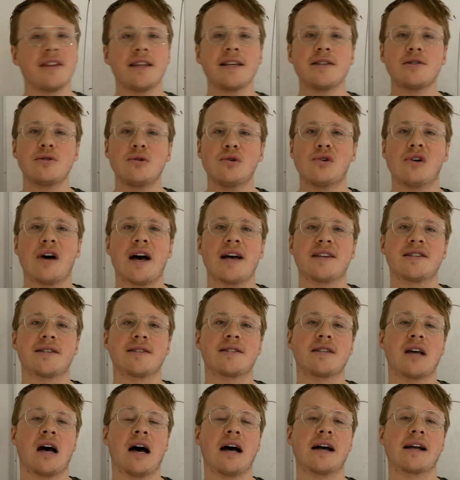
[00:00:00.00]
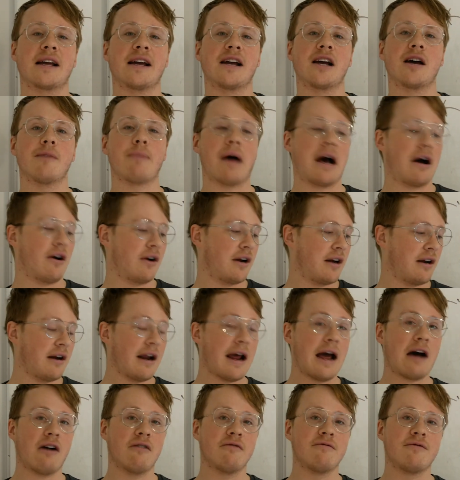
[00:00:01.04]
these 2 classes talking about
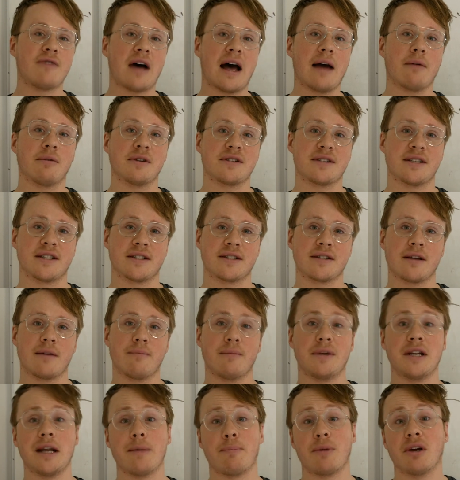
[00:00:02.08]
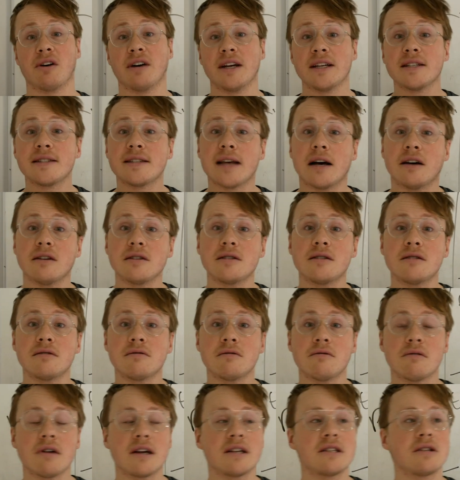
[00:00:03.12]
how viruses manipulate cells,
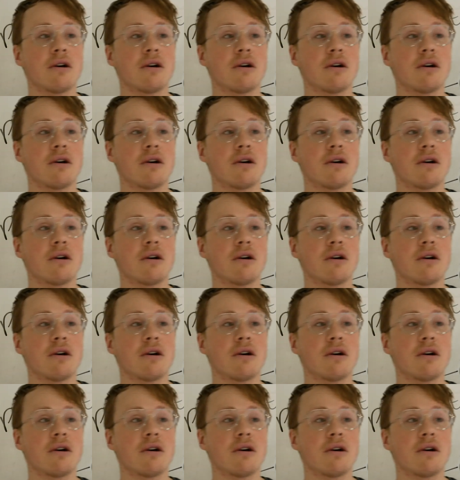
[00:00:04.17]
right?